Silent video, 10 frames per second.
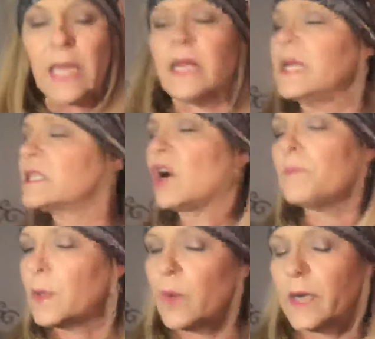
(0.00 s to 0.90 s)
And he told
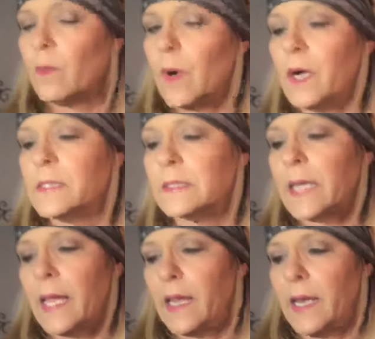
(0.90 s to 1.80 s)
me what it was.
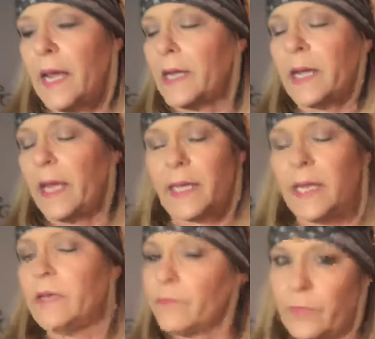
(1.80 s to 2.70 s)
And I
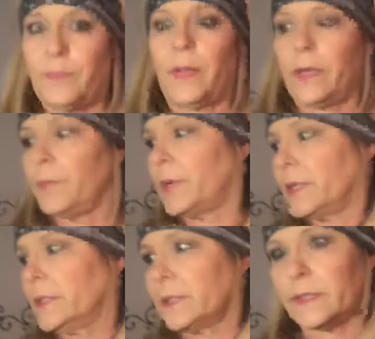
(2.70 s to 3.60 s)
can't even repeat it
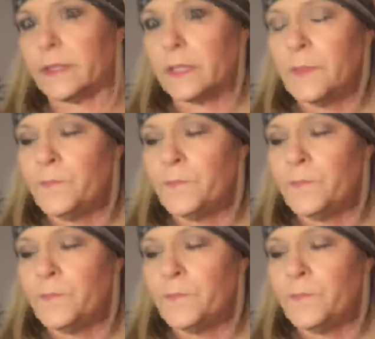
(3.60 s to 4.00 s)
because